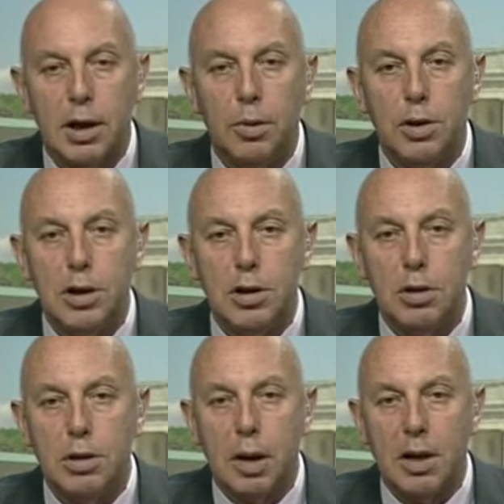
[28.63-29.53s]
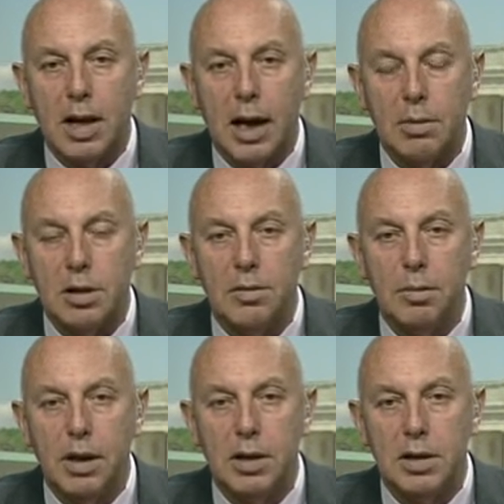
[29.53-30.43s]
which is used by the Council of
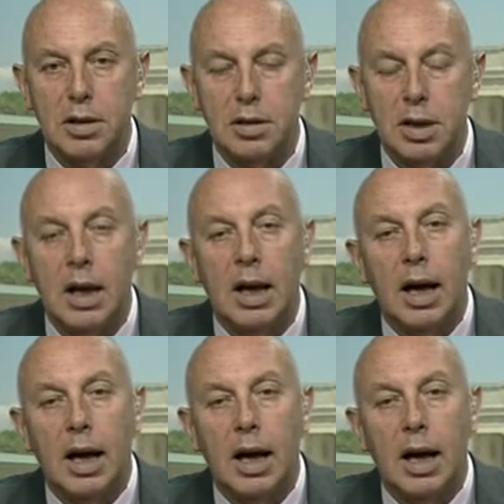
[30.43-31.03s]
Ministers.